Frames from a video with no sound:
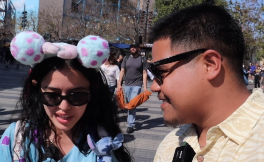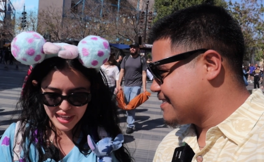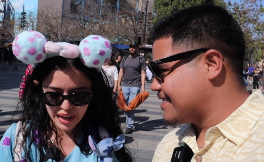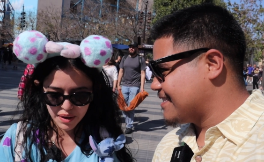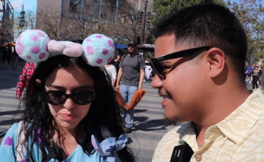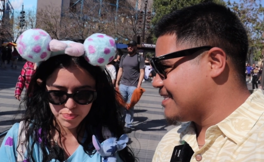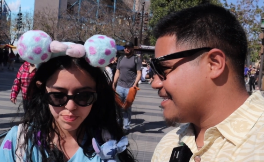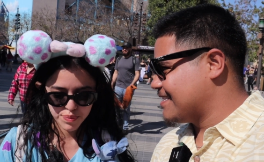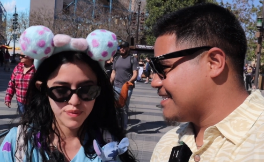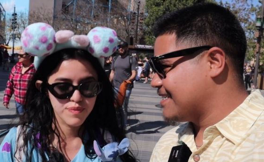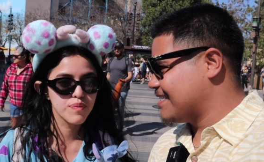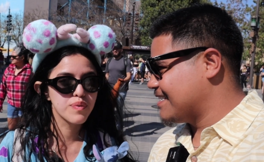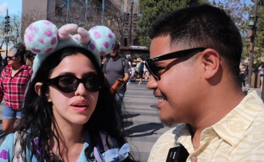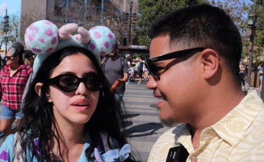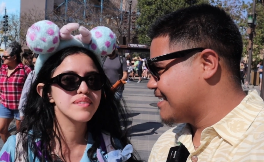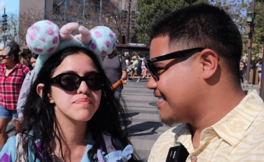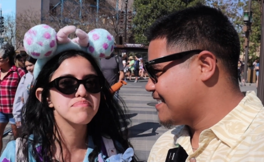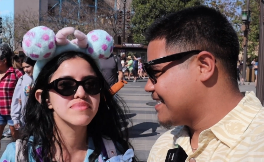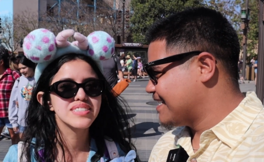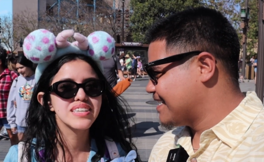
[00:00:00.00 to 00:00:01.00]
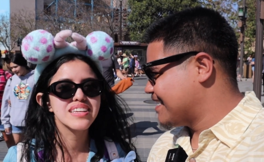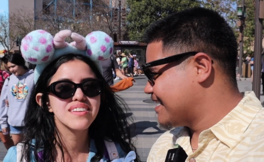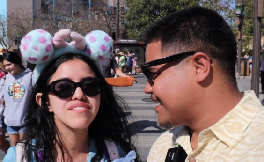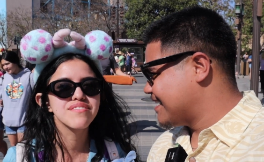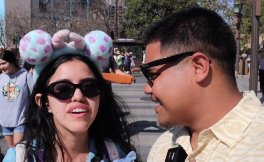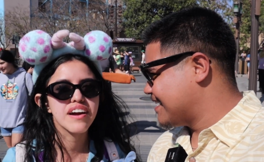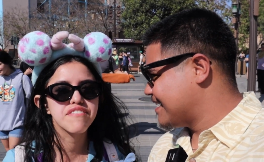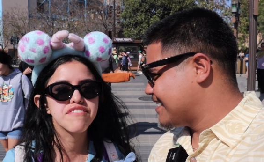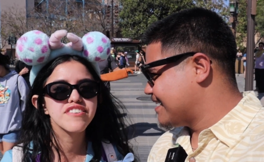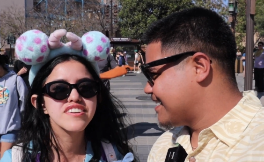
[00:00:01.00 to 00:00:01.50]
Speaker 1: kept, we did
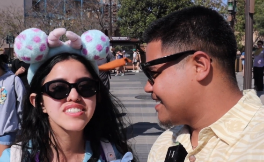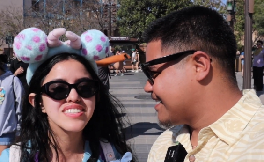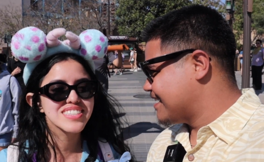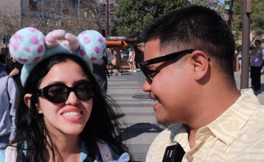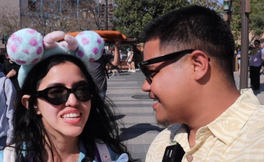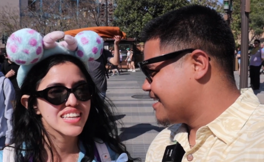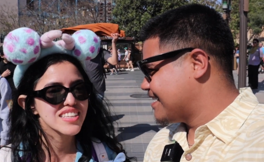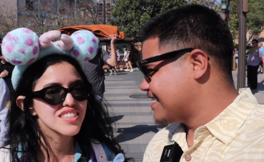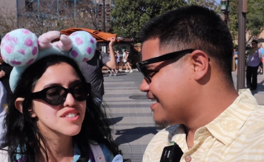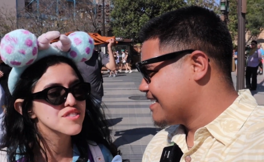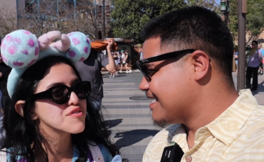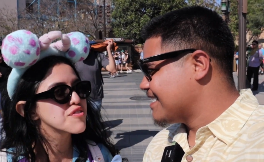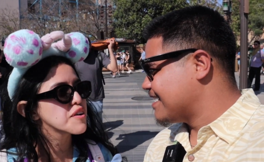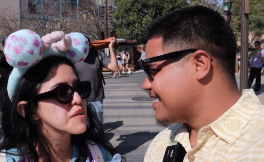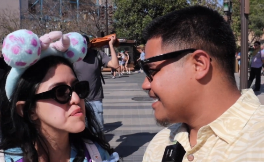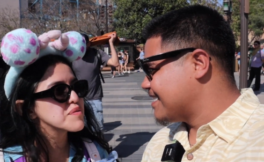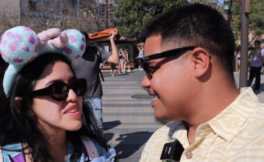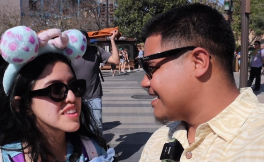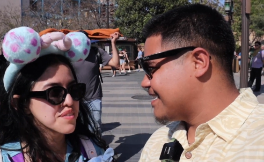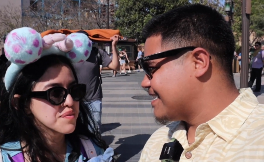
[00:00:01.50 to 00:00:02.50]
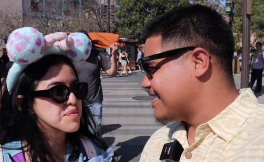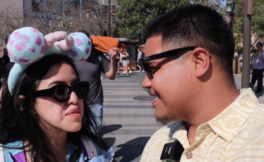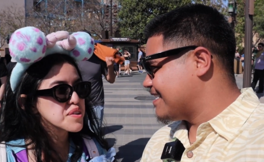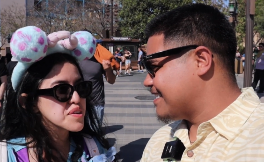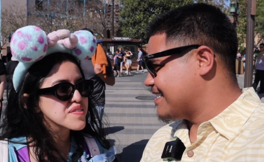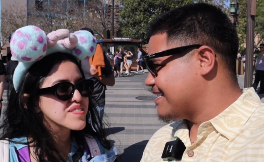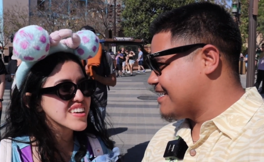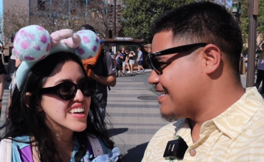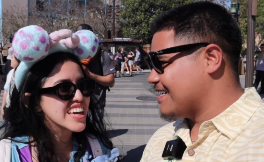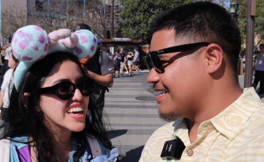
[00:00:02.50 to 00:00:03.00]
references from the
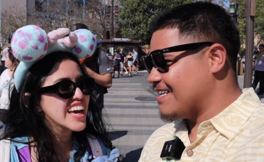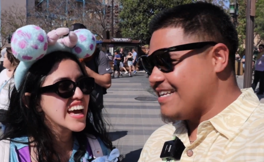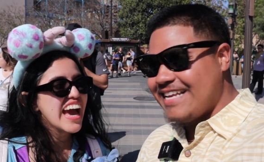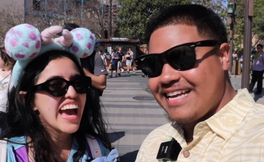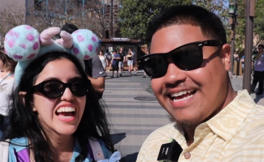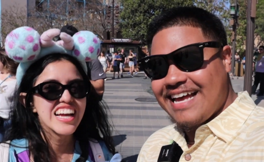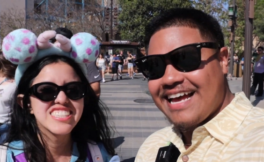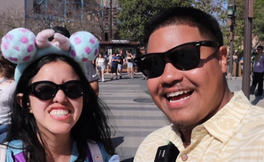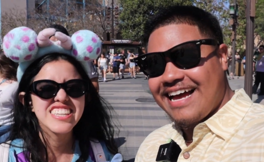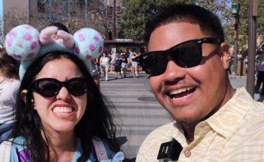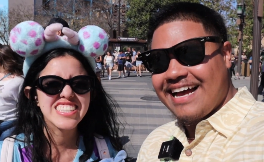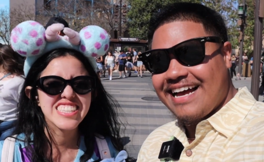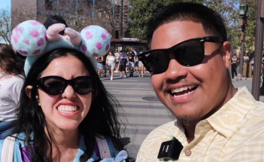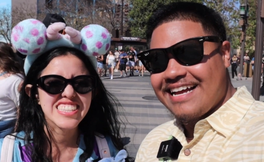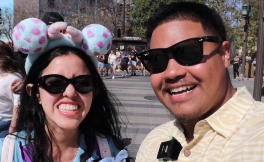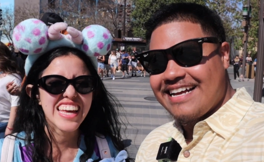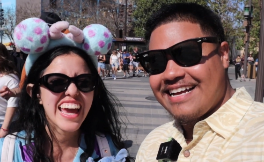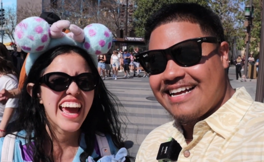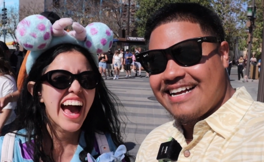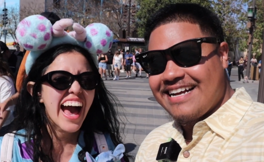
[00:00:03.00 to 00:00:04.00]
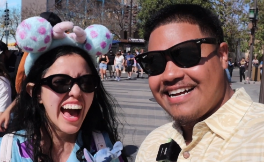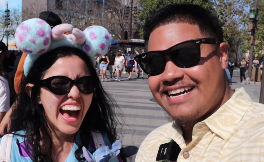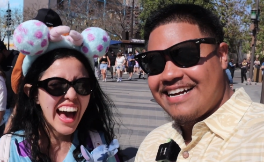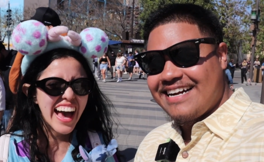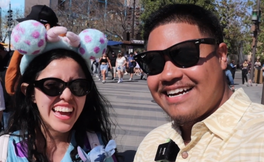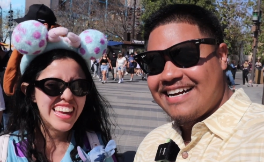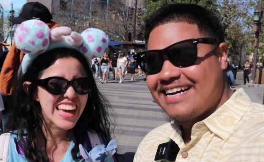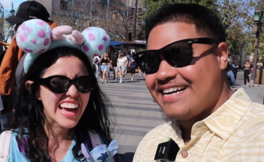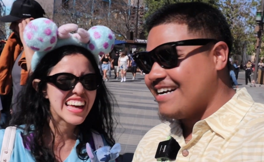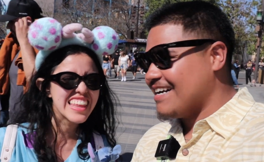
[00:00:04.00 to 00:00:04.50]
movie. Yeah. And she's just like,
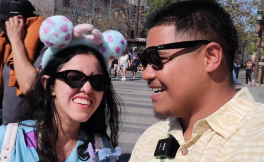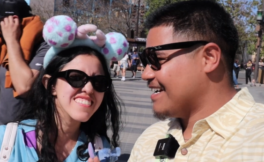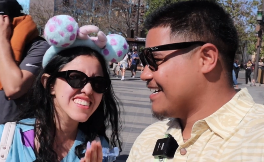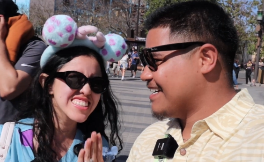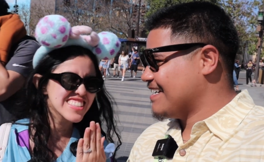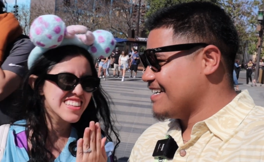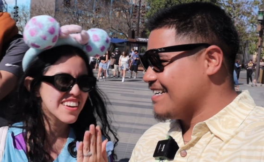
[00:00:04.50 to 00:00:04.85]
haha, yeah, that was